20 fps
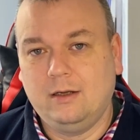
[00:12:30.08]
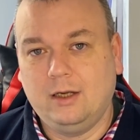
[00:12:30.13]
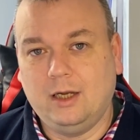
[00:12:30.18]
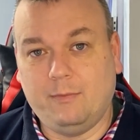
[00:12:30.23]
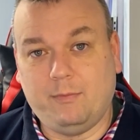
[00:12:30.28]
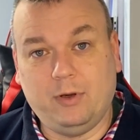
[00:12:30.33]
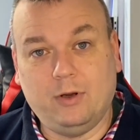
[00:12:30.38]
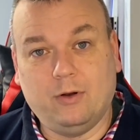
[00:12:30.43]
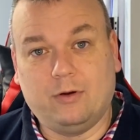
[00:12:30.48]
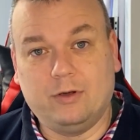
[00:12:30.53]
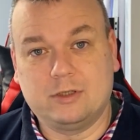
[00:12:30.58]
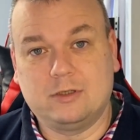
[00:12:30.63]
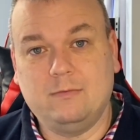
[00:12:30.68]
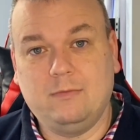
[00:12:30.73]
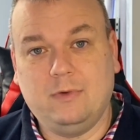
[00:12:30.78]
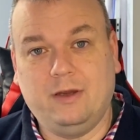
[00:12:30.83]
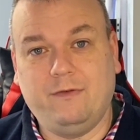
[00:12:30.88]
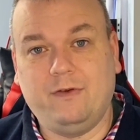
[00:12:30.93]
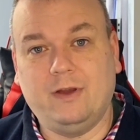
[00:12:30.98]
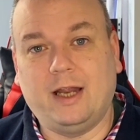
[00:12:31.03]
it'd be
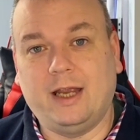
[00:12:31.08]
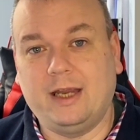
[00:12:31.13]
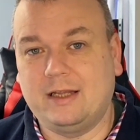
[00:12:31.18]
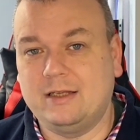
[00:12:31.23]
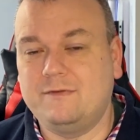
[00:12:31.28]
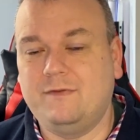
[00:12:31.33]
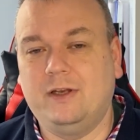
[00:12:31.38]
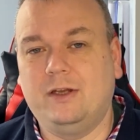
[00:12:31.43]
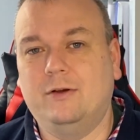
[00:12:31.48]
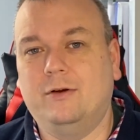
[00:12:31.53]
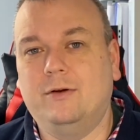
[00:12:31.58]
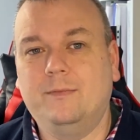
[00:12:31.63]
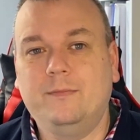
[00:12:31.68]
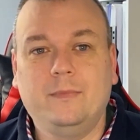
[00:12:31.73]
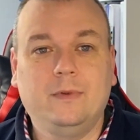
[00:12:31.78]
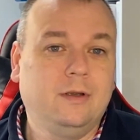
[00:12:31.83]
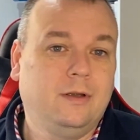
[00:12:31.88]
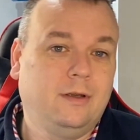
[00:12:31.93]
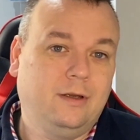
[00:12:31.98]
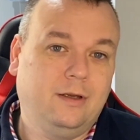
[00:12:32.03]
awesome if you like this video
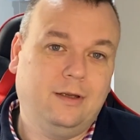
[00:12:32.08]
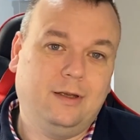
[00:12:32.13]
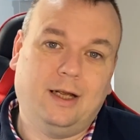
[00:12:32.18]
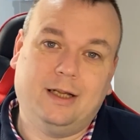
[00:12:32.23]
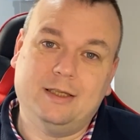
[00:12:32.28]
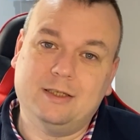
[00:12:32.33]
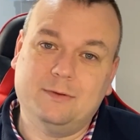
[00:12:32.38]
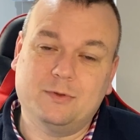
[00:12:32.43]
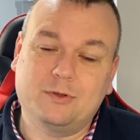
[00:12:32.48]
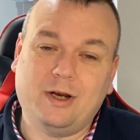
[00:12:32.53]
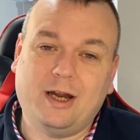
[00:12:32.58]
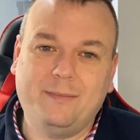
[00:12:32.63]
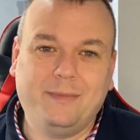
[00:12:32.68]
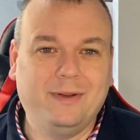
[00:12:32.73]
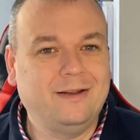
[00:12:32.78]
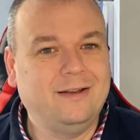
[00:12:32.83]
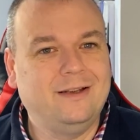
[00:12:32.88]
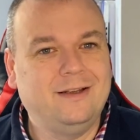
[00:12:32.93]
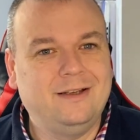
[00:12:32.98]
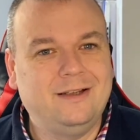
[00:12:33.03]
and subscribe.
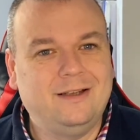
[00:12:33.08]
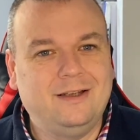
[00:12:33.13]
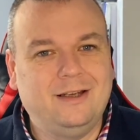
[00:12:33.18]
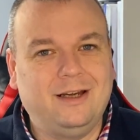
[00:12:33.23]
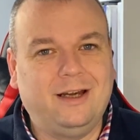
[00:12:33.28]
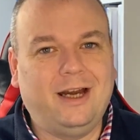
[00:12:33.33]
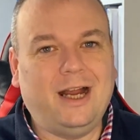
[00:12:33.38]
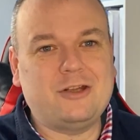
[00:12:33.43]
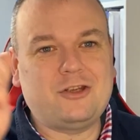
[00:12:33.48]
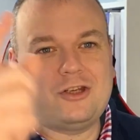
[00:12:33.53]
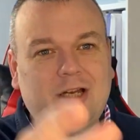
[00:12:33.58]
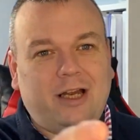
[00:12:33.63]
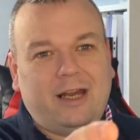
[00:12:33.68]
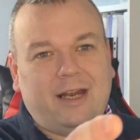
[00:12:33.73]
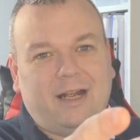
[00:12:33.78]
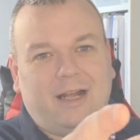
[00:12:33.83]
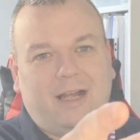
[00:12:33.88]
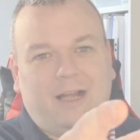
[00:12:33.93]
Catch you later.